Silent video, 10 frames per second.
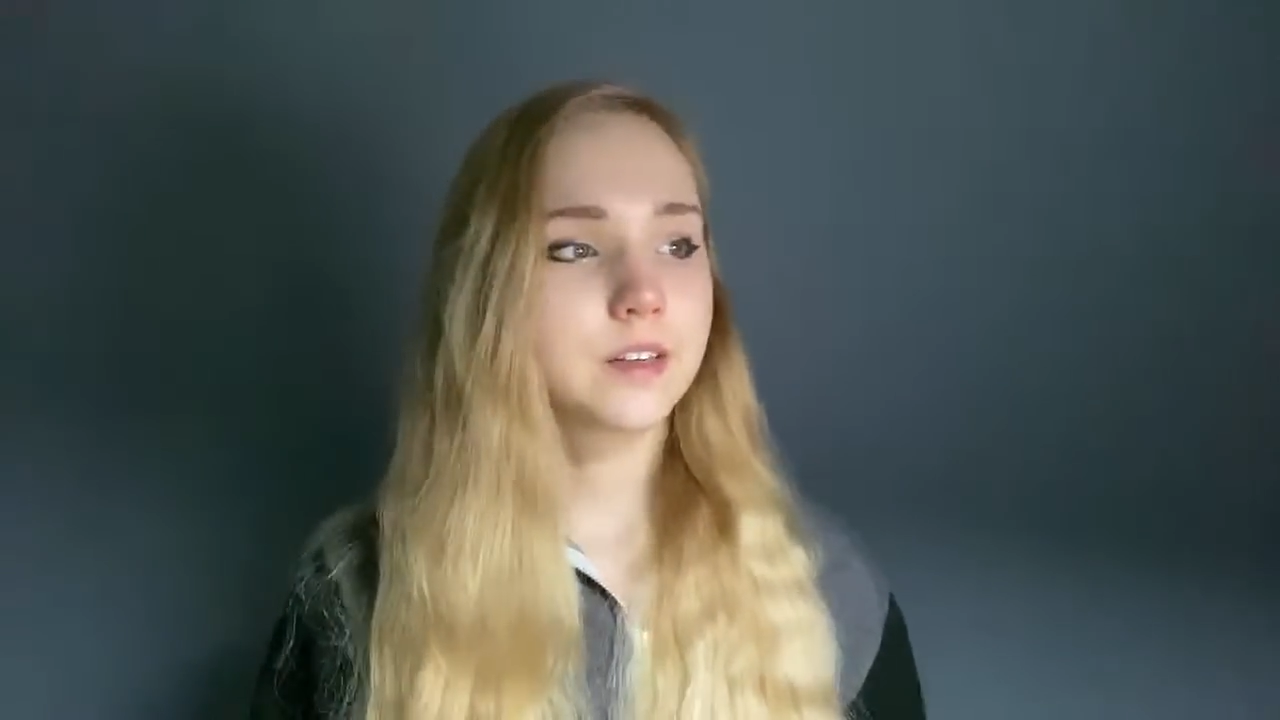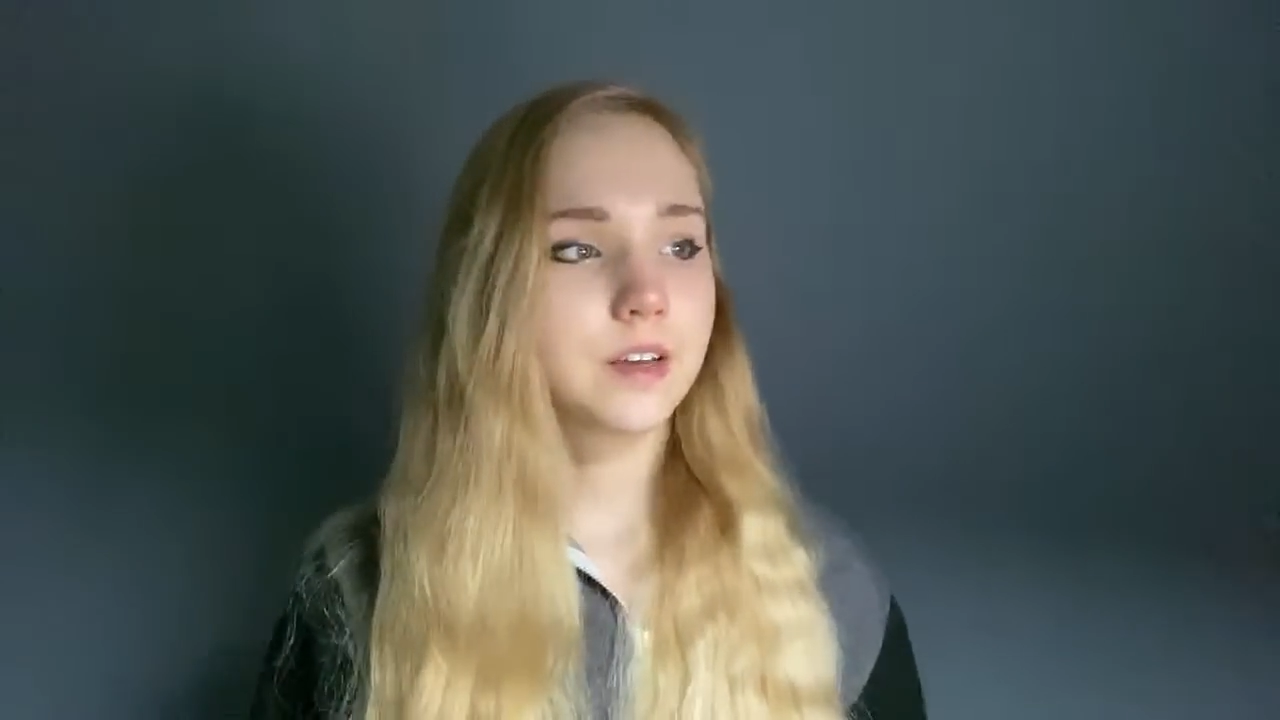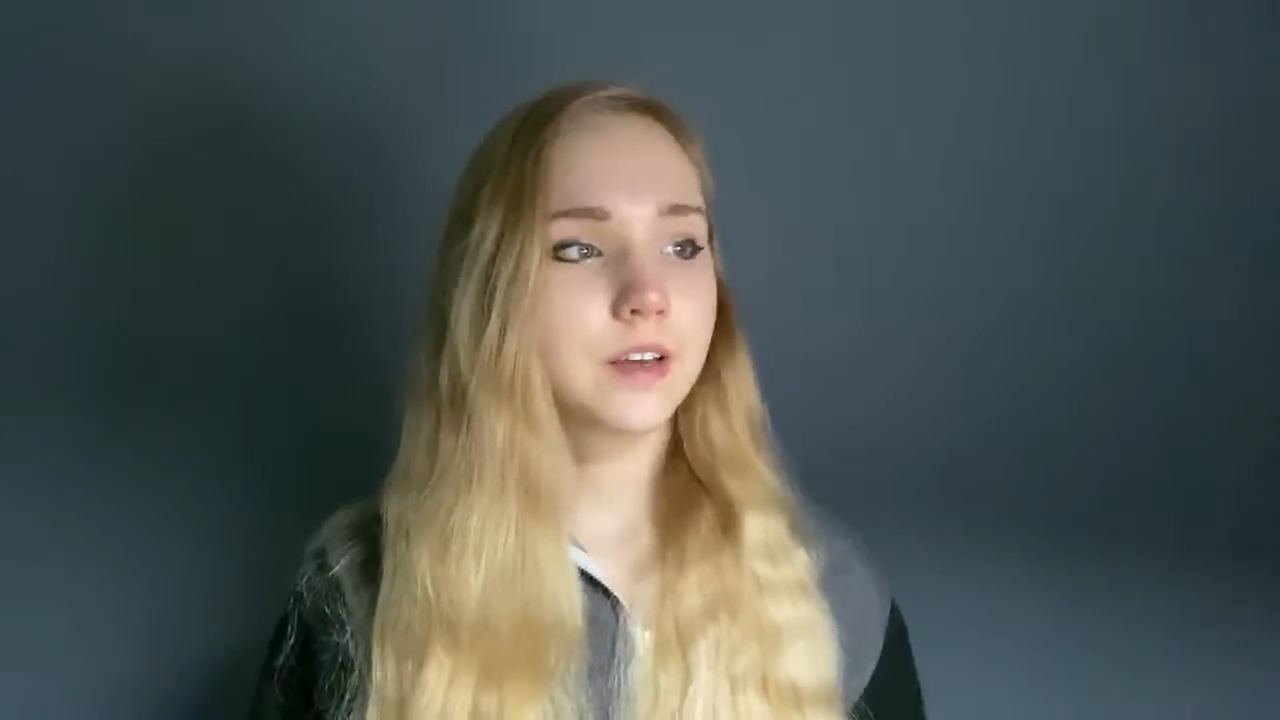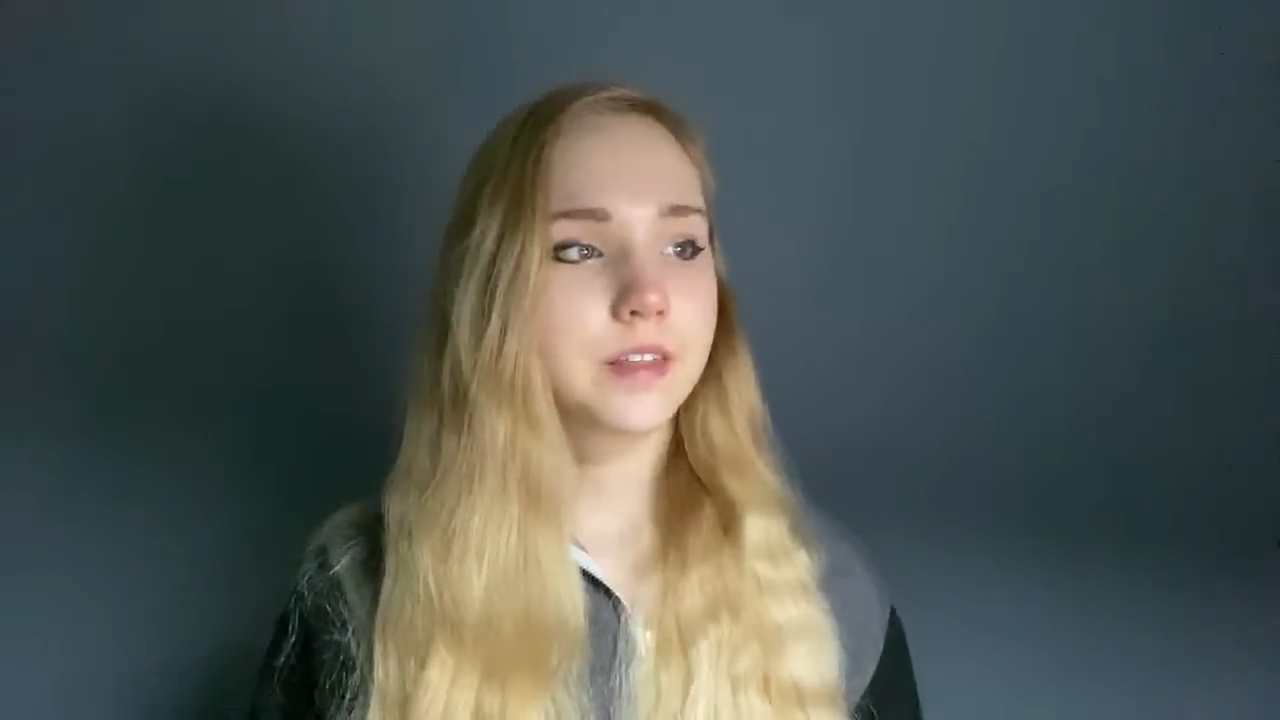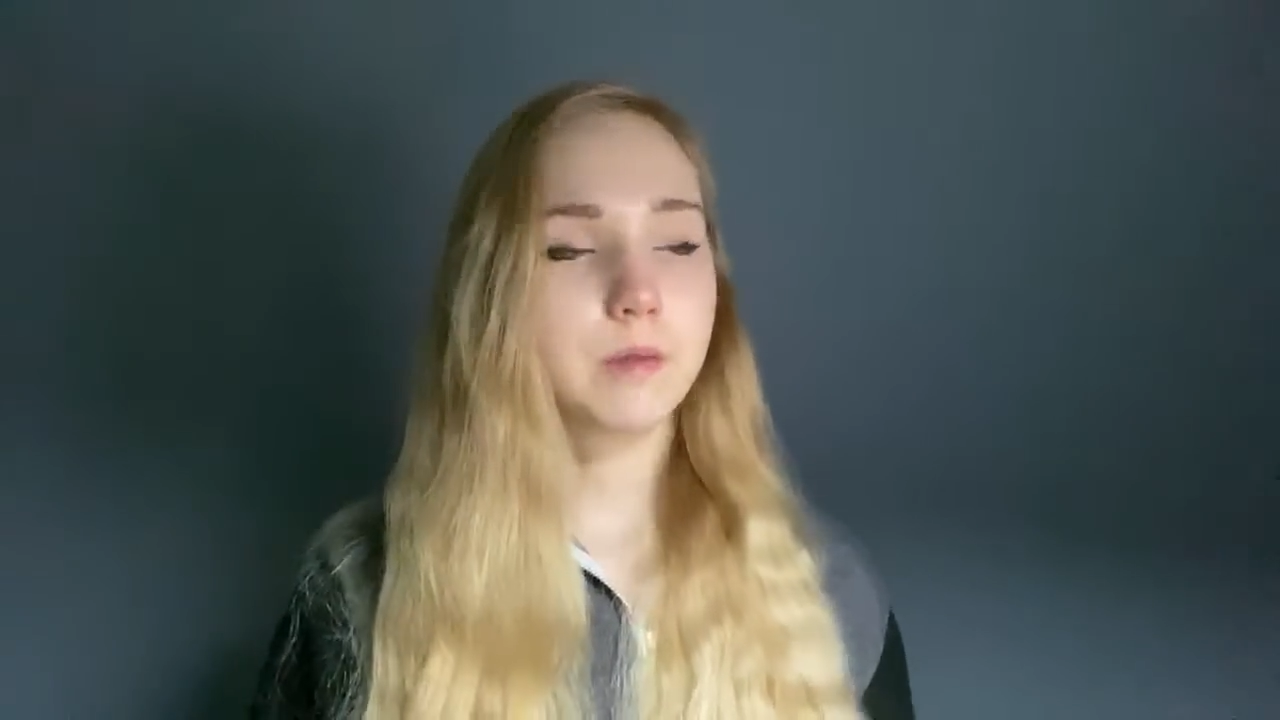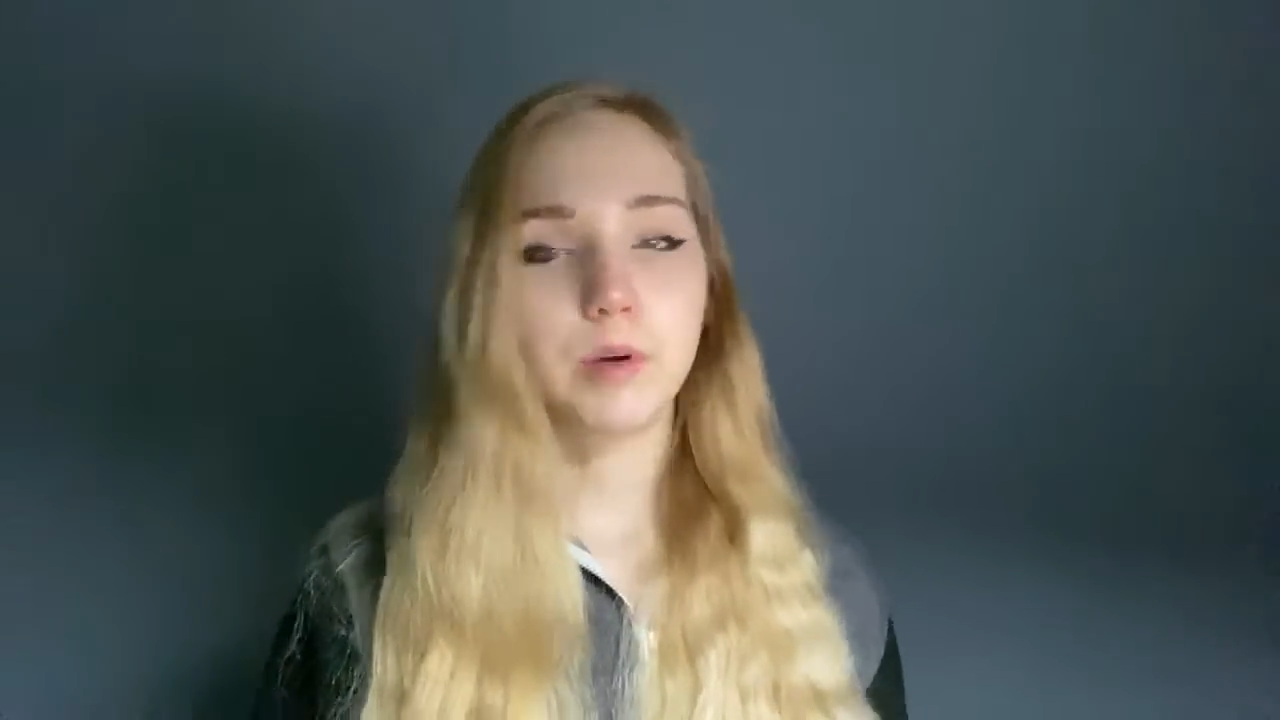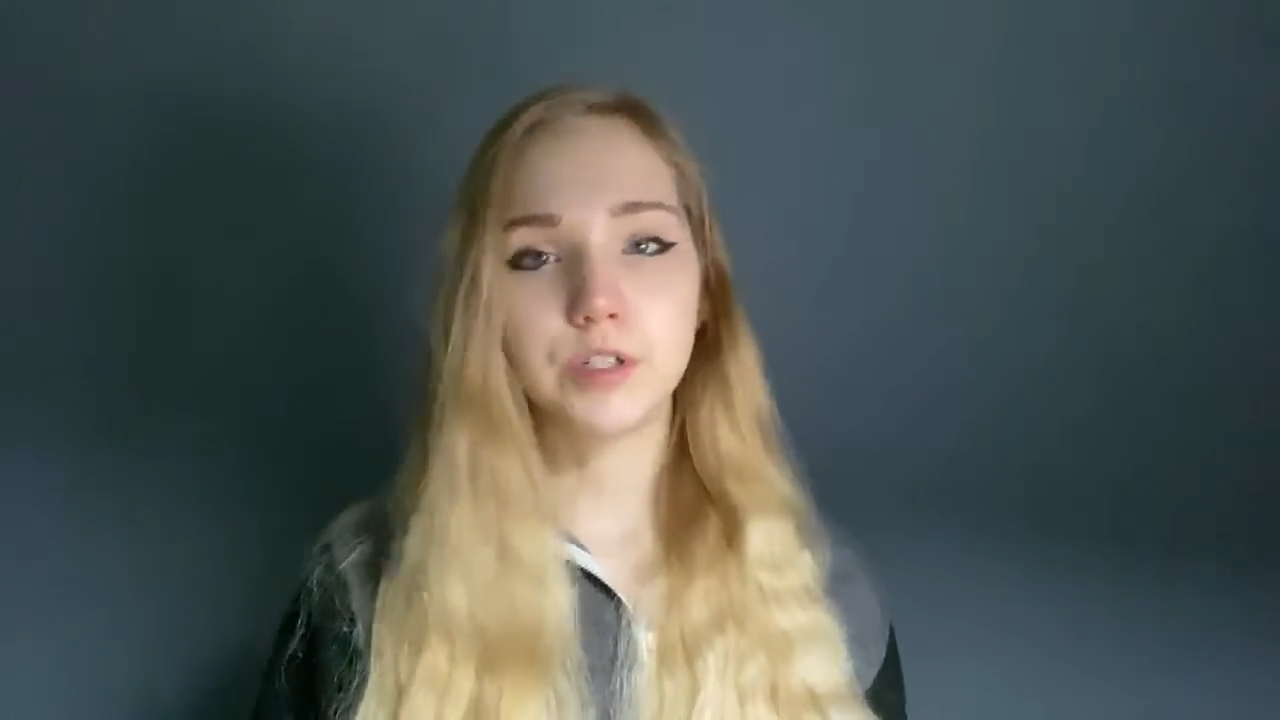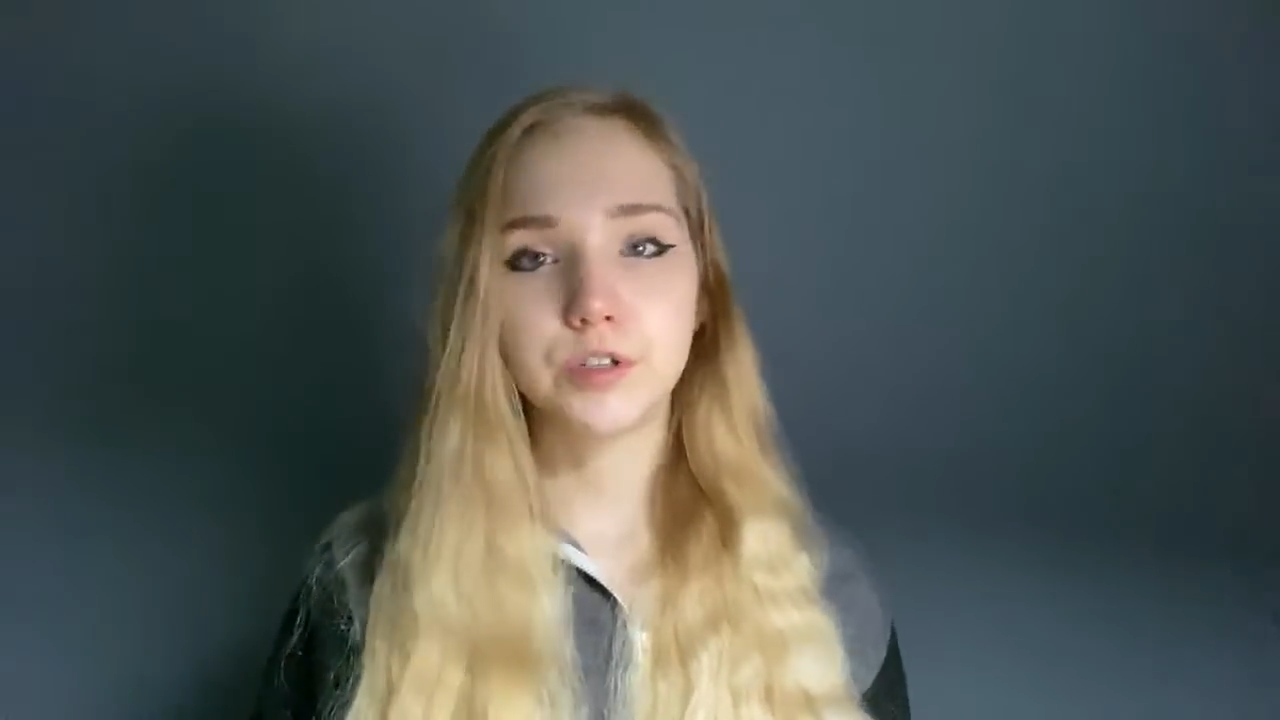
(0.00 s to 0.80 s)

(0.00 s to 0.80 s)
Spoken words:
they want